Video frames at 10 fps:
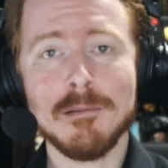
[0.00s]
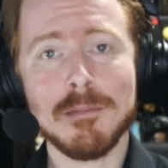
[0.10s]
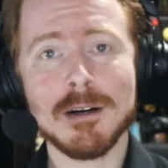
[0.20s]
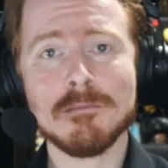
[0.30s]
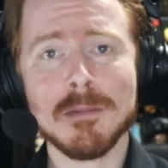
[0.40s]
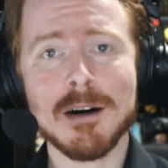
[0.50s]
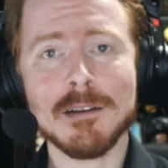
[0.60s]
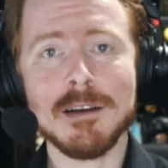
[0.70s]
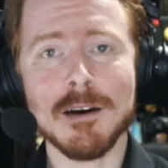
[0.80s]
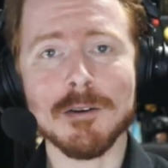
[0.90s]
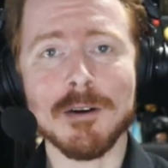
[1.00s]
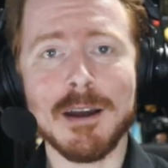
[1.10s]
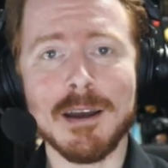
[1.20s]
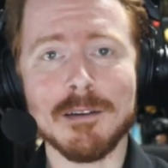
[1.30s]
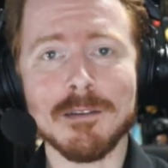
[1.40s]
But, on the other
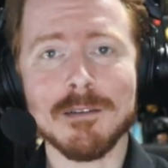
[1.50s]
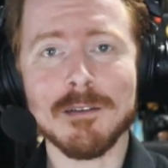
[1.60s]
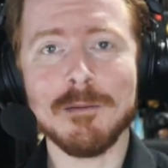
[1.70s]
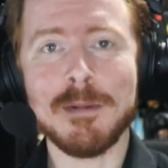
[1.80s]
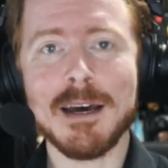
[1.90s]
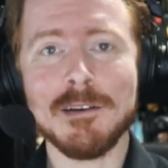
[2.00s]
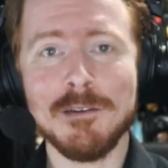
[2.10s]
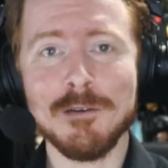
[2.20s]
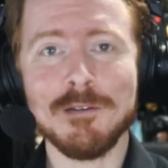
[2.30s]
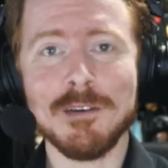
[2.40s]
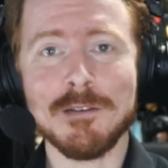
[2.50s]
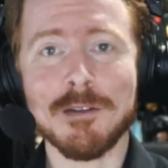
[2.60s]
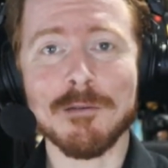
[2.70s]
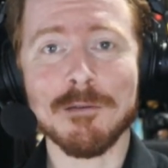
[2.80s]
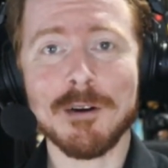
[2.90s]
hand, the bad news is
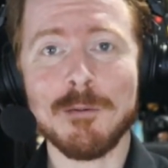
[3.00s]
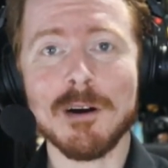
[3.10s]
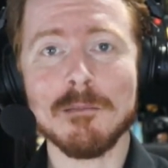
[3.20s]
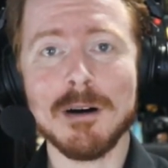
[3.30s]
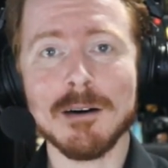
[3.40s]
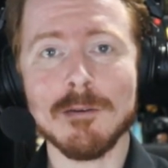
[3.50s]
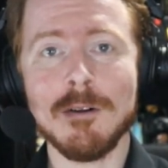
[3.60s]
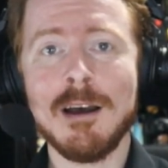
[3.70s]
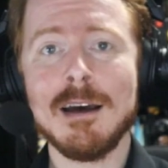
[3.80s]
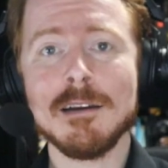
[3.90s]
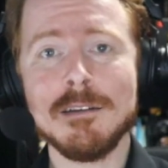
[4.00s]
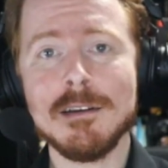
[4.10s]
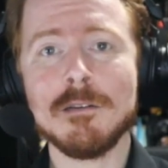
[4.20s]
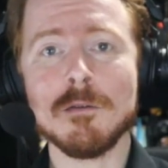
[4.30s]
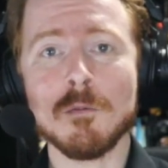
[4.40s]
the freeware model
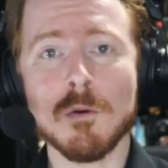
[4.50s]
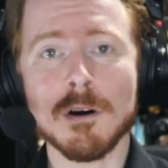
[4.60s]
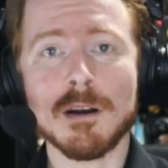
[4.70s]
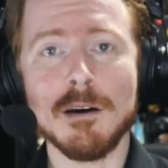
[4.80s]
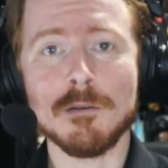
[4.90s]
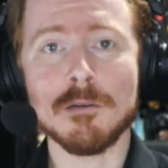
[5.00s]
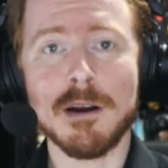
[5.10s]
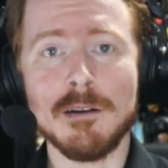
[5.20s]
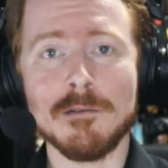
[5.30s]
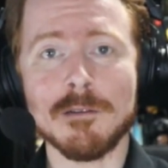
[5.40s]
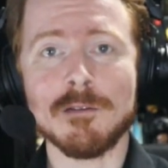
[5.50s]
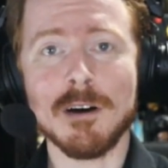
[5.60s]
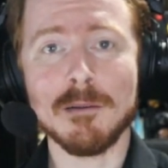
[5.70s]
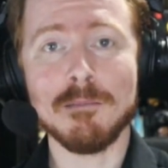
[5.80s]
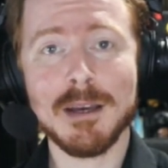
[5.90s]
didn't work out great for
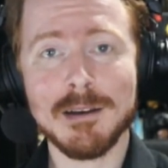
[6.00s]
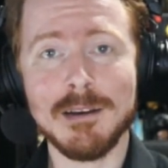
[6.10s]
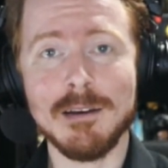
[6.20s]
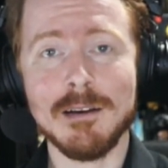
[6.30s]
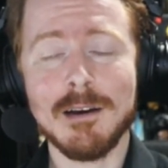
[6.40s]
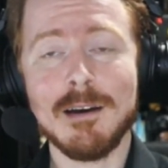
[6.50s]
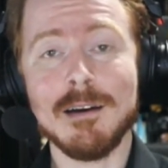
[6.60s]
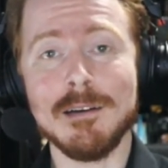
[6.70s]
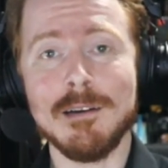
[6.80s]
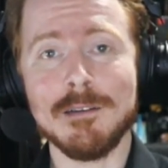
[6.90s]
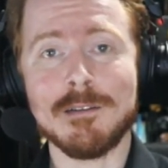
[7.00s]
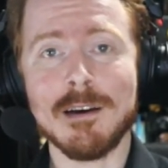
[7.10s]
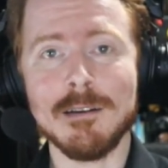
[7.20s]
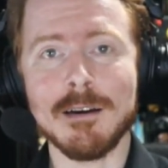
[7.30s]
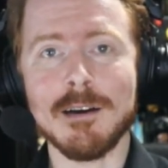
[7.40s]
John Behnke in his
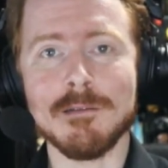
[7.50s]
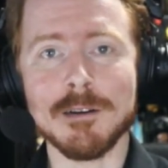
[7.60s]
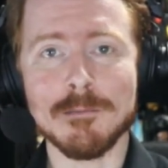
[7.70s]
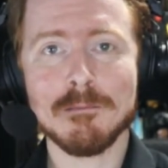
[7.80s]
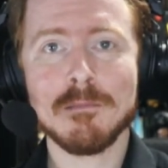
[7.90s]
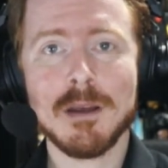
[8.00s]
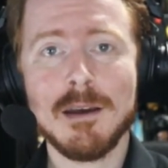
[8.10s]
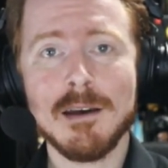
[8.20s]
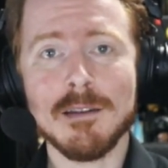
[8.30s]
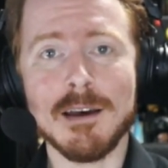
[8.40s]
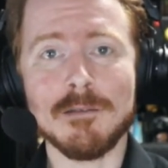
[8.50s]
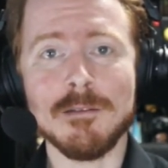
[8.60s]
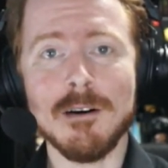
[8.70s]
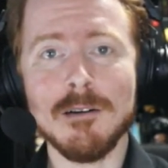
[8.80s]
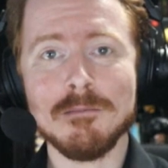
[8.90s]
telling of it. That
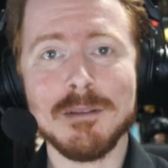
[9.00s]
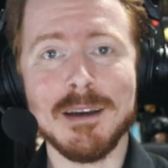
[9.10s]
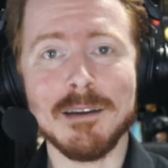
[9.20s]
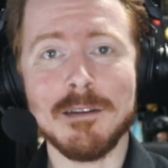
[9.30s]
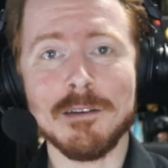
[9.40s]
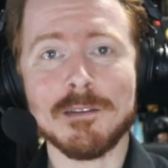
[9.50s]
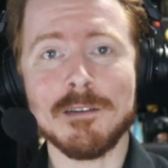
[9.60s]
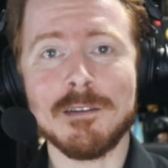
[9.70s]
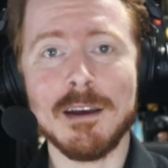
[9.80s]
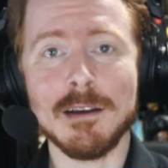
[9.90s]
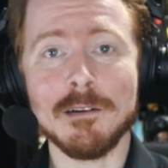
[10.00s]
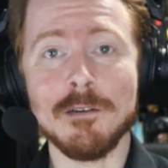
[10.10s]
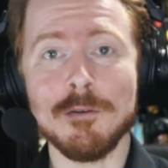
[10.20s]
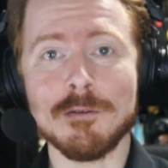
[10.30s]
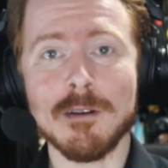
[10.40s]
fall, he had this to say in a
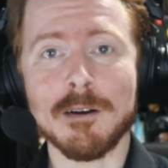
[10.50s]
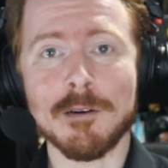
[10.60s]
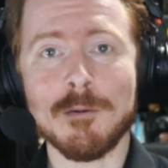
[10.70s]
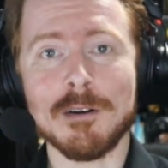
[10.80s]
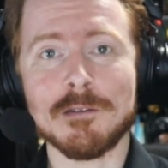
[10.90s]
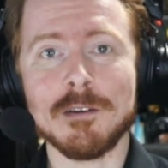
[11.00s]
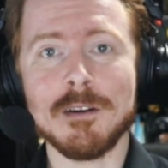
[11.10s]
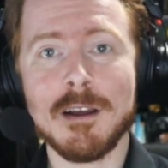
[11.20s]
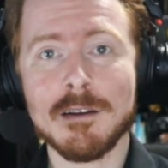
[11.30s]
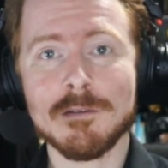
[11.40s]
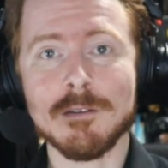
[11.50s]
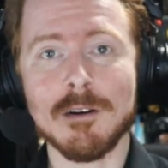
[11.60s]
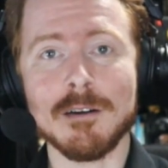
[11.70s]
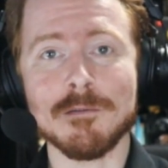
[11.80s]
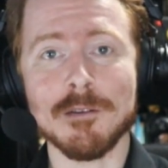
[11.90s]
newsletter question and
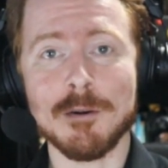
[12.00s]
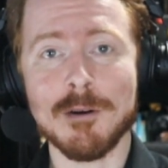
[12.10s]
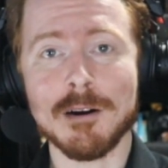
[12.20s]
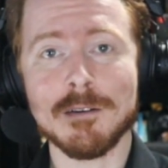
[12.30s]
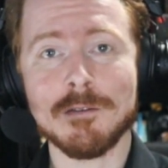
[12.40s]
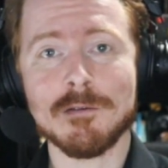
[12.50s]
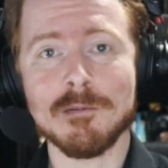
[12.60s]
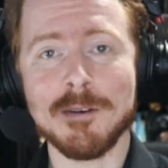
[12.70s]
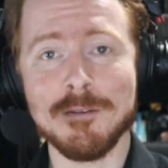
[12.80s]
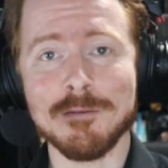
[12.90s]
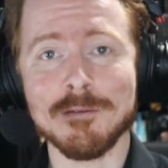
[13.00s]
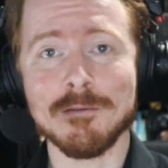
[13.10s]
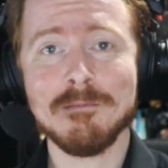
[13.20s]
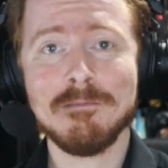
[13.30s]
answer on freeware distribution.